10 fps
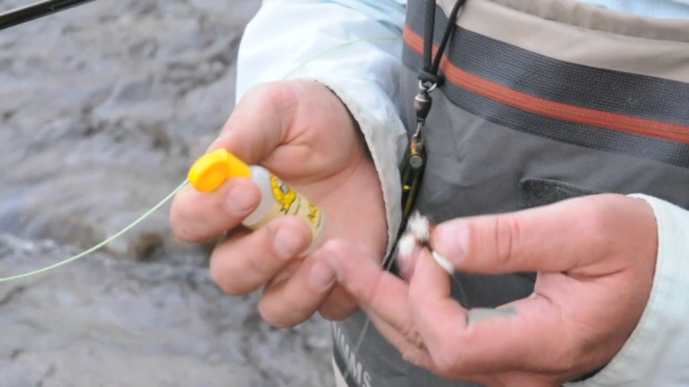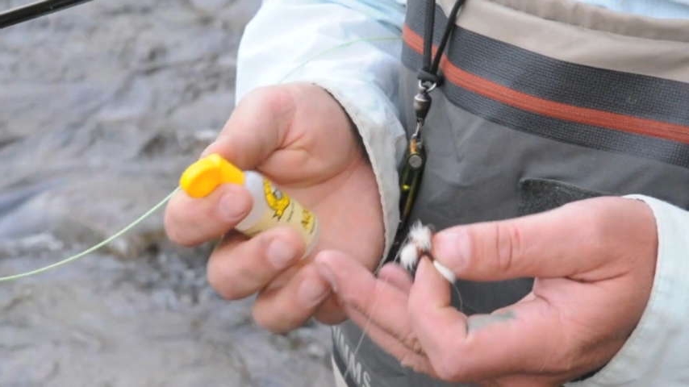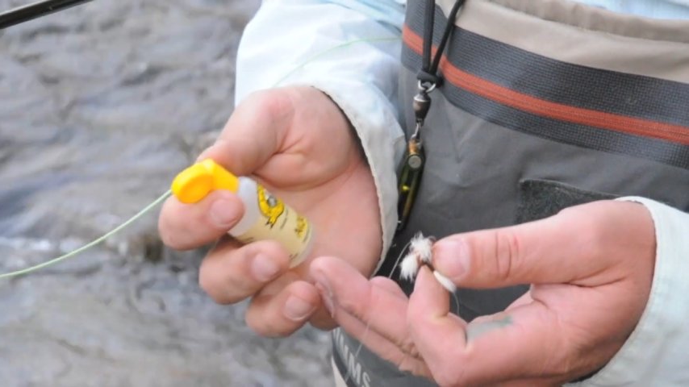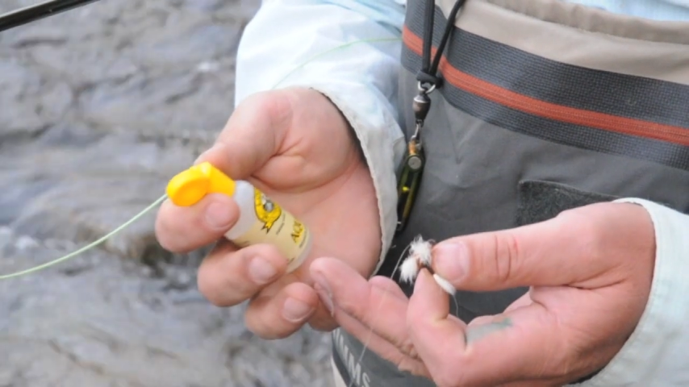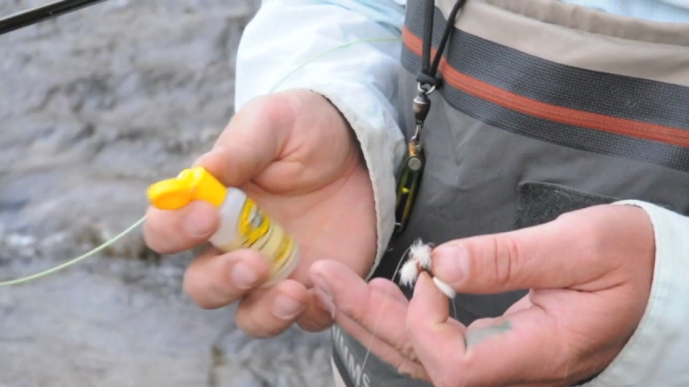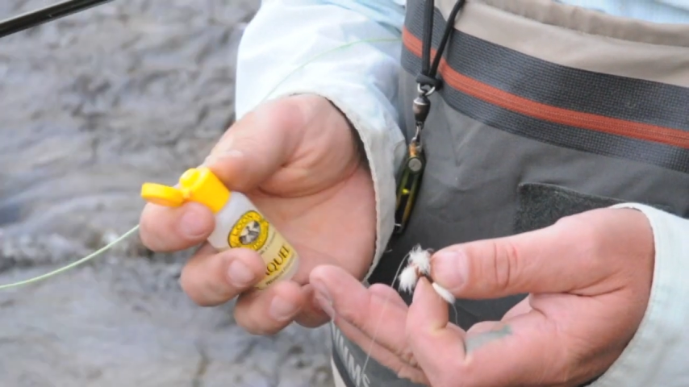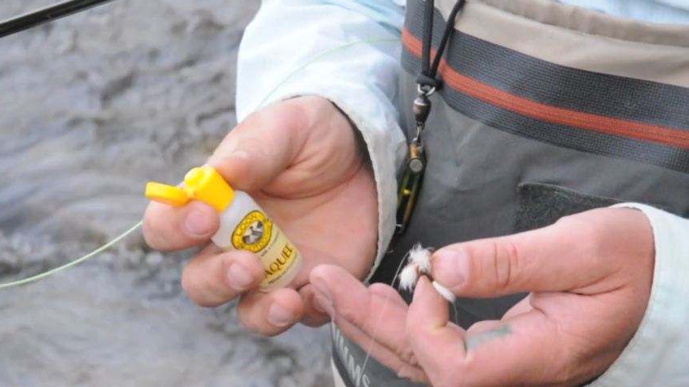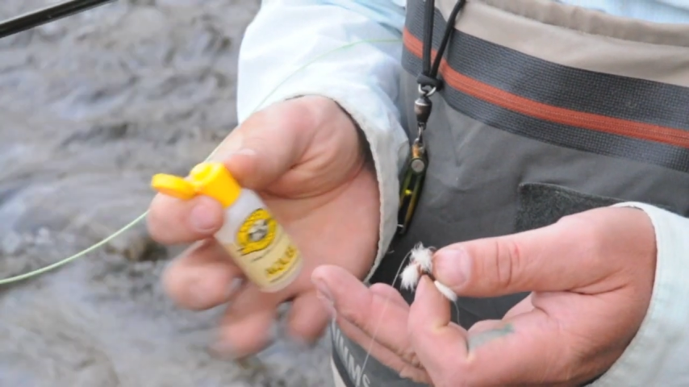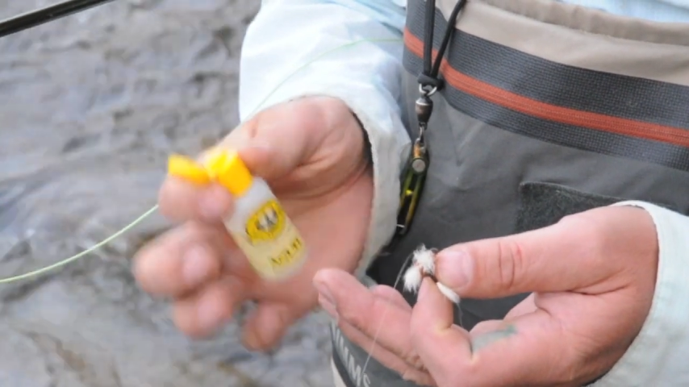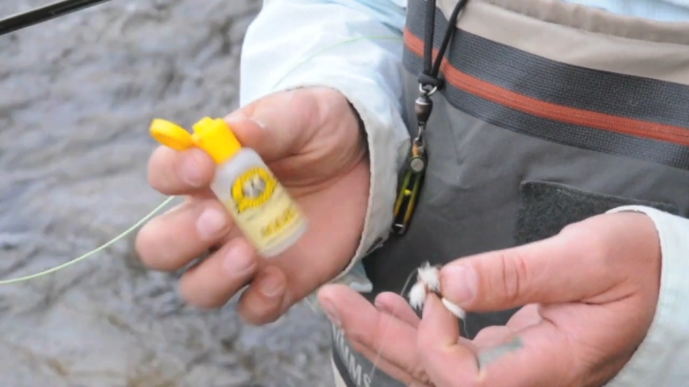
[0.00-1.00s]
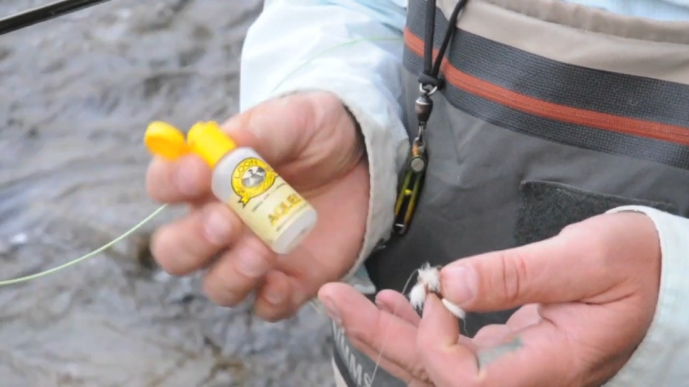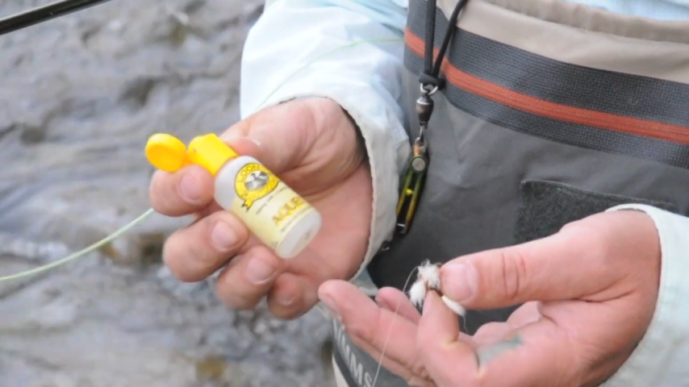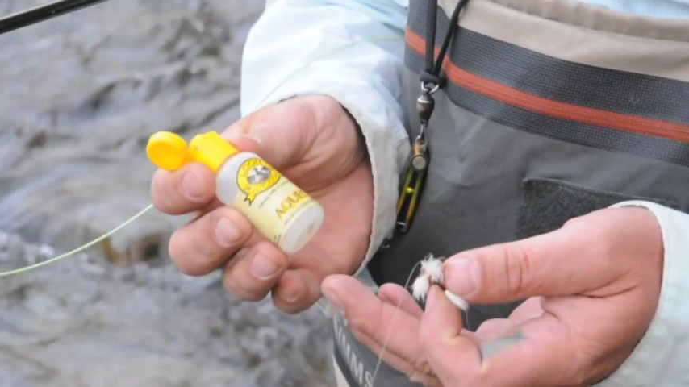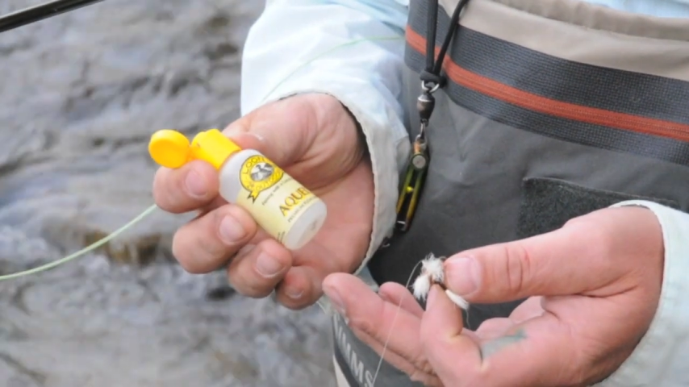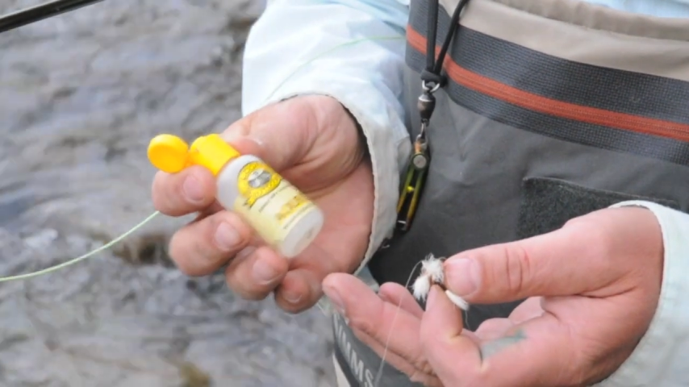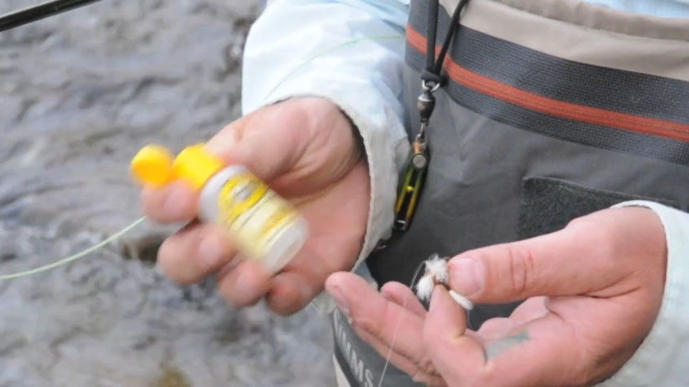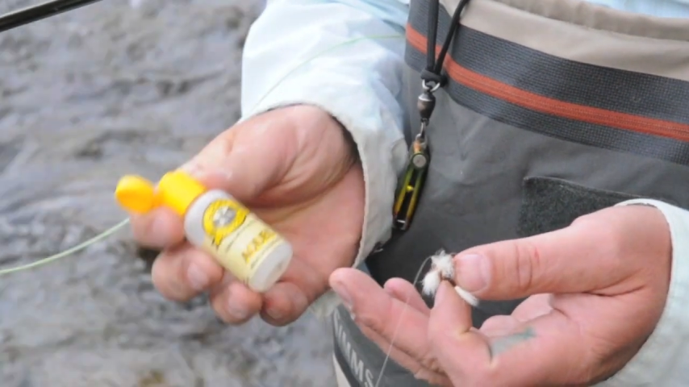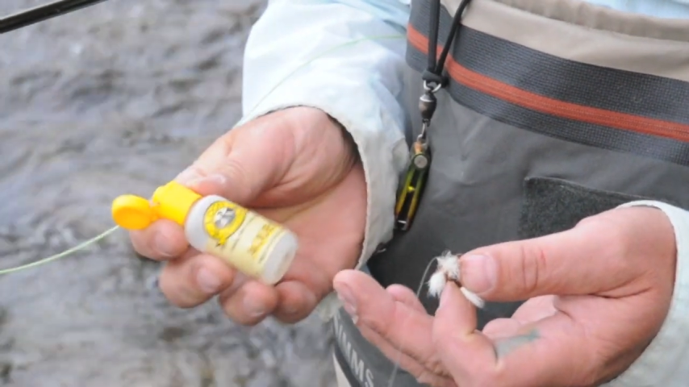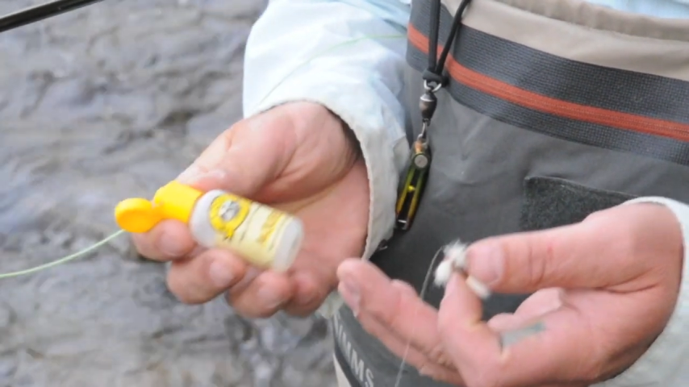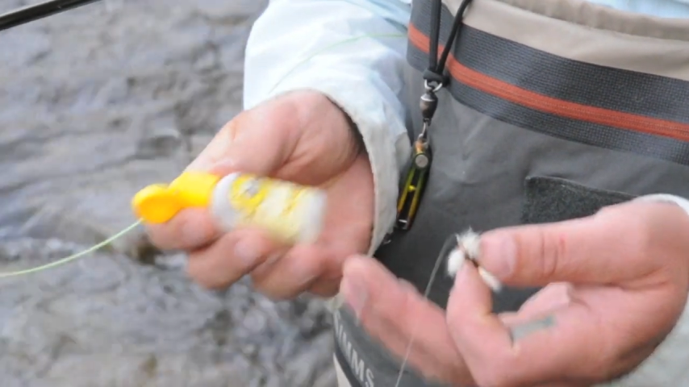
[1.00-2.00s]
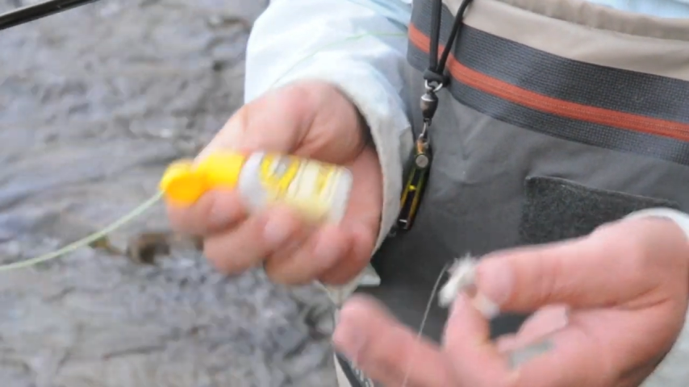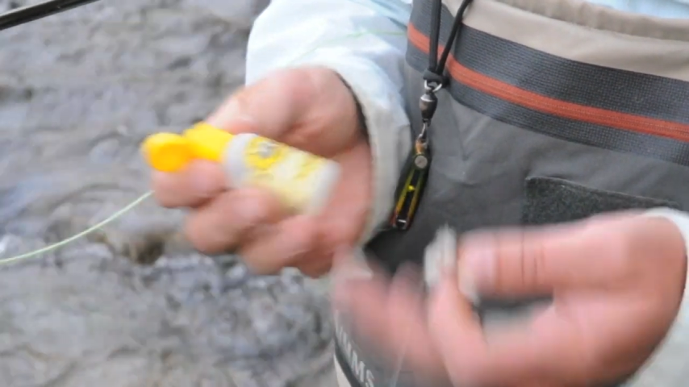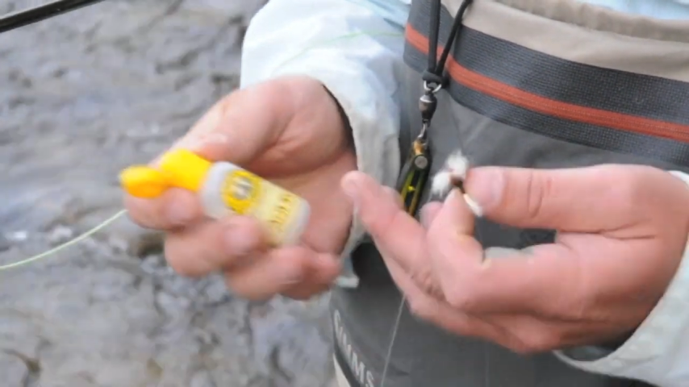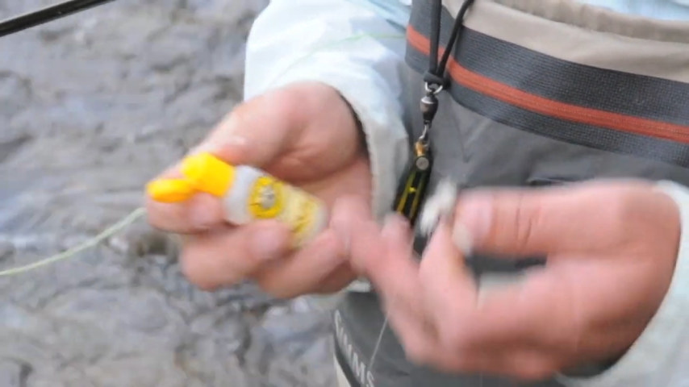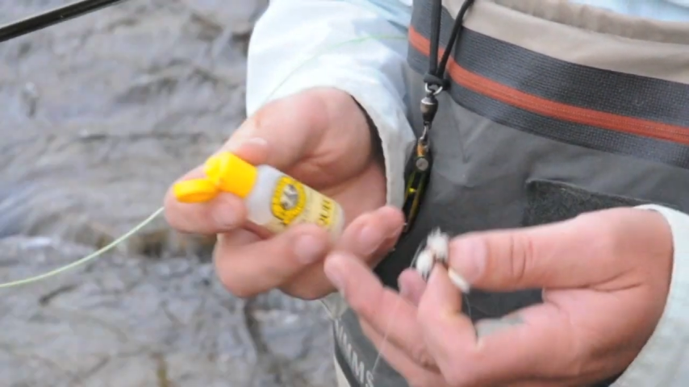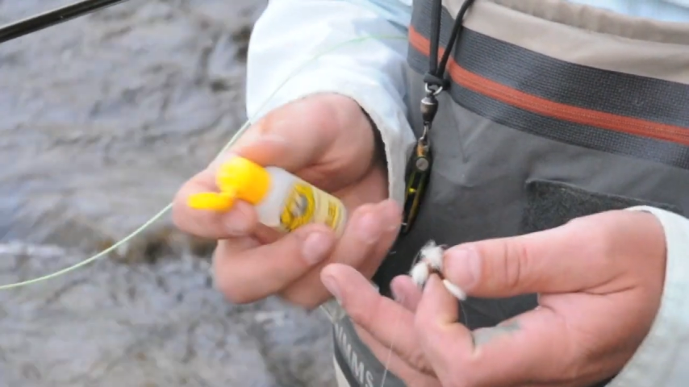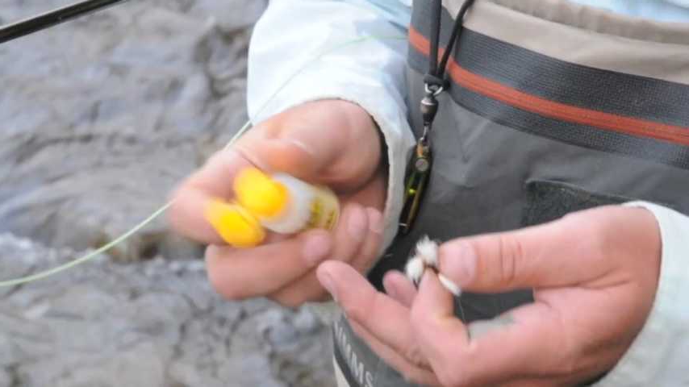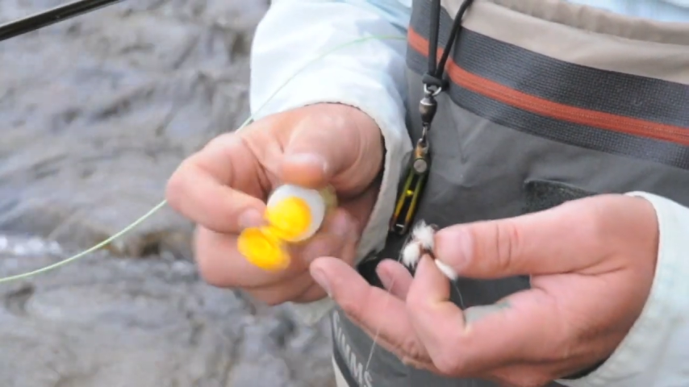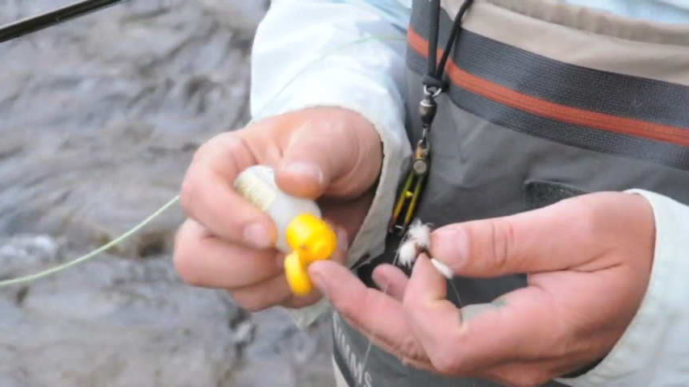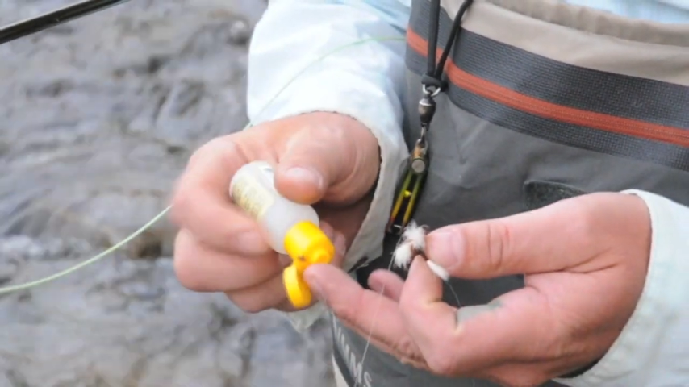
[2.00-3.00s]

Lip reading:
(no speaker visible)